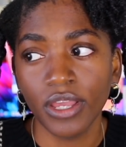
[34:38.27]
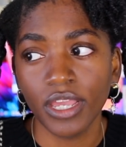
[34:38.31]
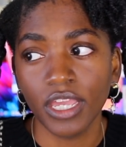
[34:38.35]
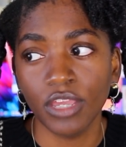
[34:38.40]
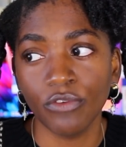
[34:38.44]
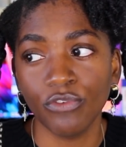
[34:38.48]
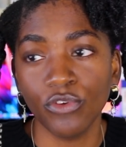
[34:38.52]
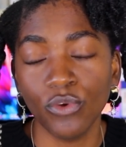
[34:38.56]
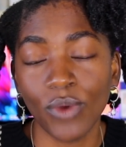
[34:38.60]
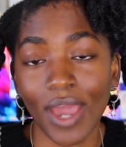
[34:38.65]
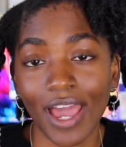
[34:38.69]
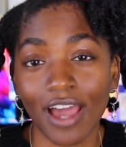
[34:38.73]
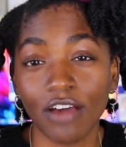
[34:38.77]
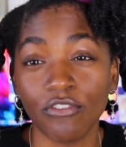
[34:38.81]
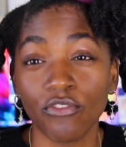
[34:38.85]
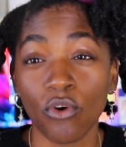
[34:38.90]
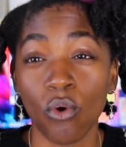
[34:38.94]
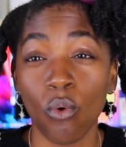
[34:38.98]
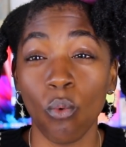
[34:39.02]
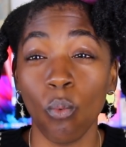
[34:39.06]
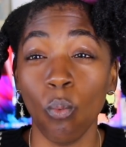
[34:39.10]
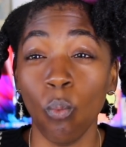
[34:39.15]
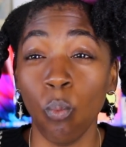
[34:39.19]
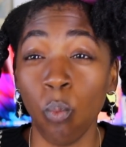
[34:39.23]
If you have
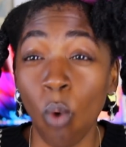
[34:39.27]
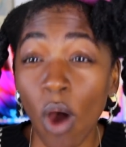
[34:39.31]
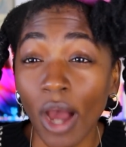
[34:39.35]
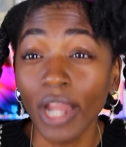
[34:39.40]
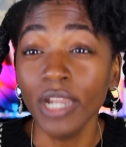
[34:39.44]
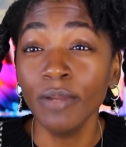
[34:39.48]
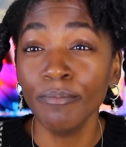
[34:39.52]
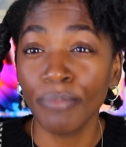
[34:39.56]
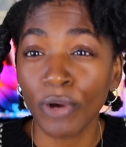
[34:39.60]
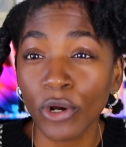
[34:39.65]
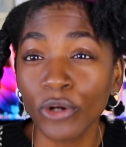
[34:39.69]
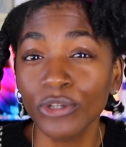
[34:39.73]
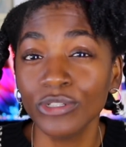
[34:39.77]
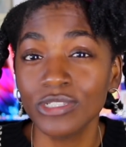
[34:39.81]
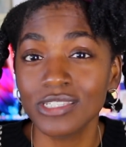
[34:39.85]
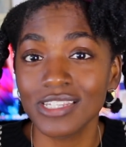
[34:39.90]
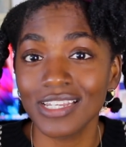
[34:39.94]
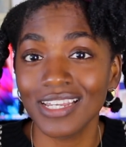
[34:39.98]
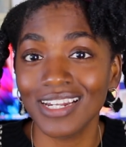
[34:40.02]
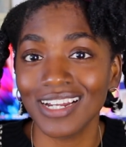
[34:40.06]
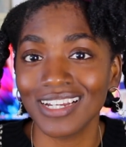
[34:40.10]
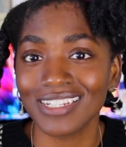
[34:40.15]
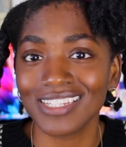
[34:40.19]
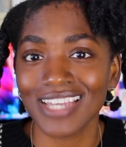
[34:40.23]
one
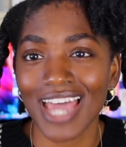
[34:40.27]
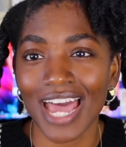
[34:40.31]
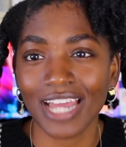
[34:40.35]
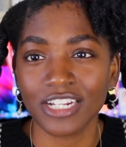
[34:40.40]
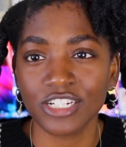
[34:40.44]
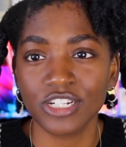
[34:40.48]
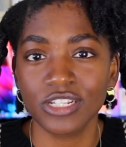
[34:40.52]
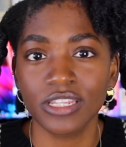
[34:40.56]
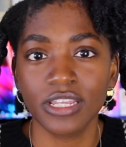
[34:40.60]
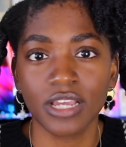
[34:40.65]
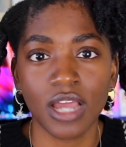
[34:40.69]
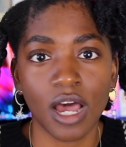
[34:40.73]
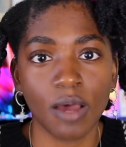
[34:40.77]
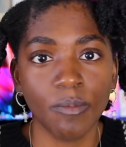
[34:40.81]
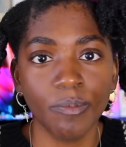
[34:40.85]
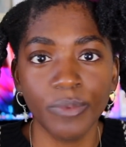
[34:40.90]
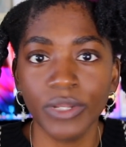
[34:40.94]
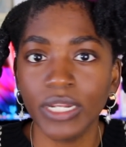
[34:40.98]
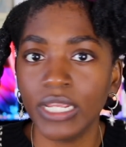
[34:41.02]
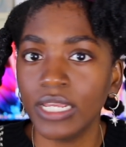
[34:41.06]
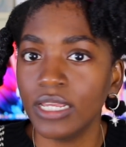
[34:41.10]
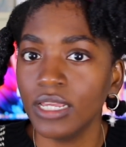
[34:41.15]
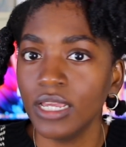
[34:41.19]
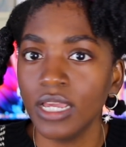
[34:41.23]
person attached to the
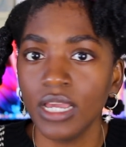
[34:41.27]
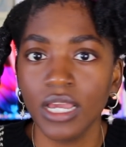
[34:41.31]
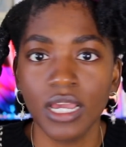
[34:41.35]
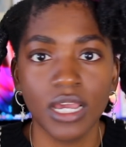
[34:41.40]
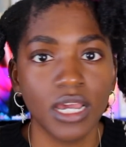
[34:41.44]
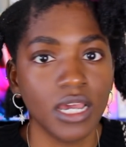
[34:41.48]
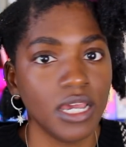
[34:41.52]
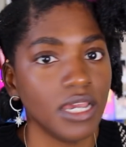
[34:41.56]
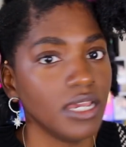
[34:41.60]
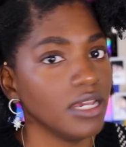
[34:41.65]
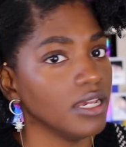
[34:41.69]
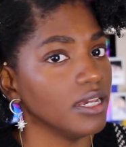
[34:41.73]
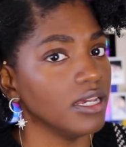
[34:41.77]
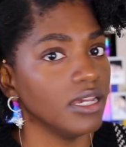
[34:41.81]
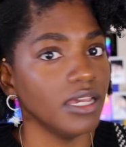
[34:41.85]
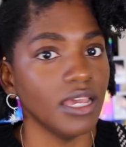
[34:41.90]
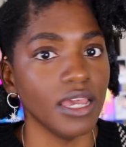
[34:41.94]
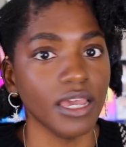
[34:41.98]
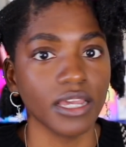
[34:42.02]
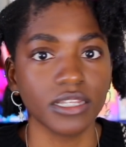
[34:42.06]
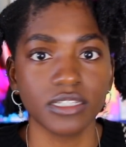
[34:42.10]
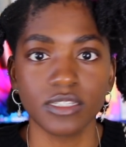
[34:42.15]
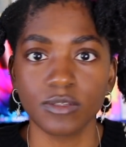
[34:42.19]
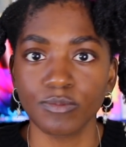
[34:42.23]
company,
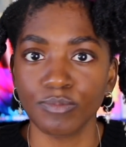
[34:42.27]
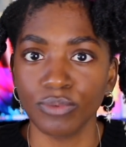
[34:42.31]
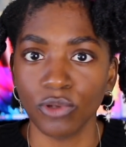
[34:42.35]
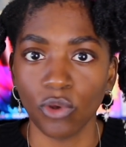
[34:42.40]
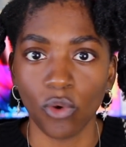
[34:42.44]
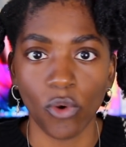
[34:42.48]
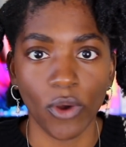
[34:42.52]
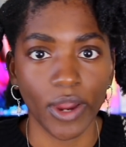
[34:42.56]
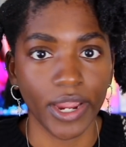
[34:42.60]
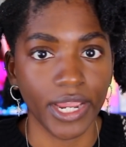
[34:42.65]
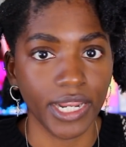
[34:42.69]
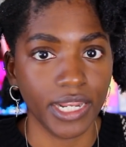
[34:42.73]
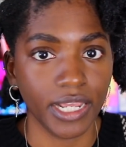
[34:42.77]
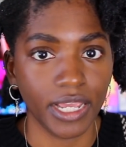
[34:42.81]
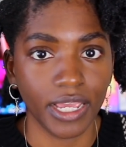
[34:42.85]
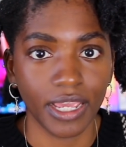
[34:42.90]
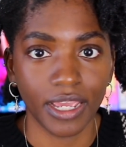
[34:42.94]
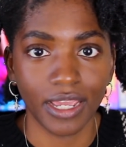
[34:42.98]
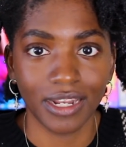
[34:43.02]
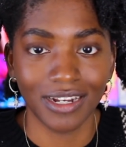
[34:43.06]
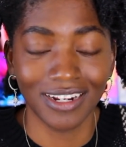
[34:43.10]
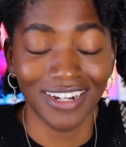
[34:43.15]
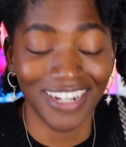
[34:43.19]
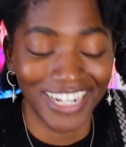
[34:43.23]
exploit
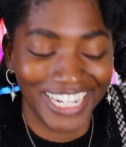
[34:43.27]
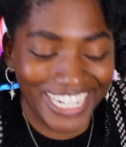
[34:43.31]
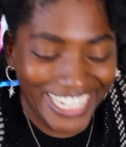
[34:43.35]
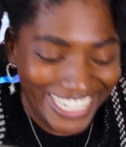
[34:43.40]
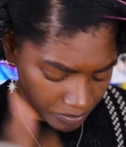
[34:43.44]
it.